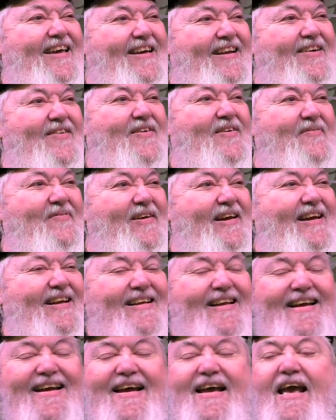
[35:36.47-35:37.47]
you know what I
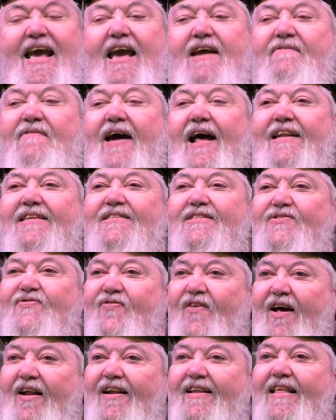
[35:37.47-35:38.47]
mean? If I'd have just
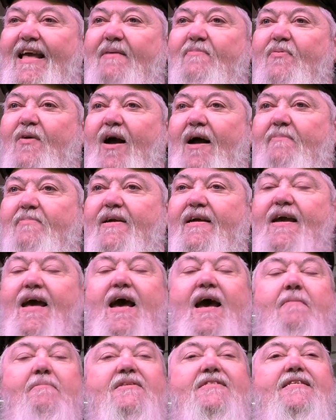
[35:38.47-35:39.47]
followed that prompting.
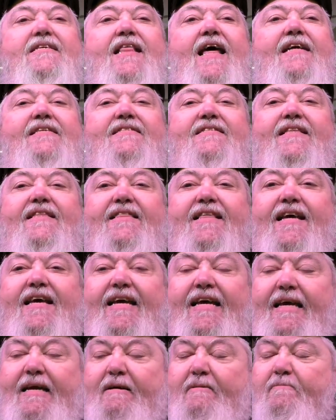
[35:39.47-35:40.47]
But see, that's the
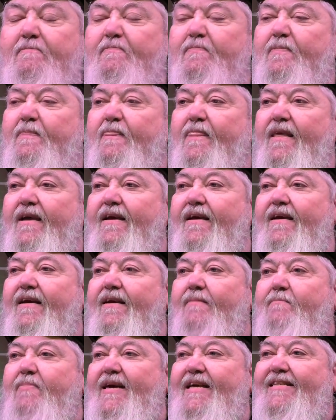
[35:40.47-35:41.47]
thing.
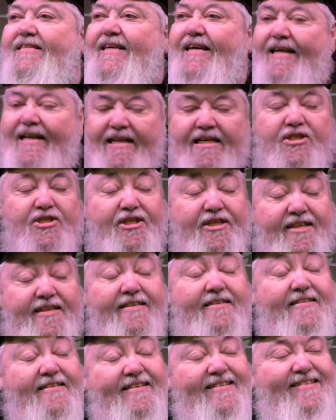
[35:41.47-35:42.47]
Be
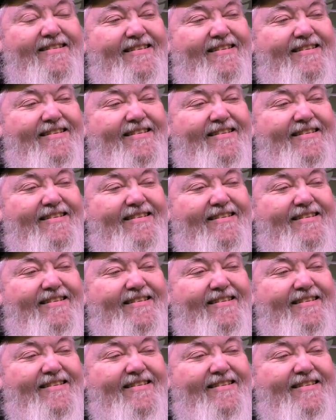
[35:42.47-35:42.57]
diligent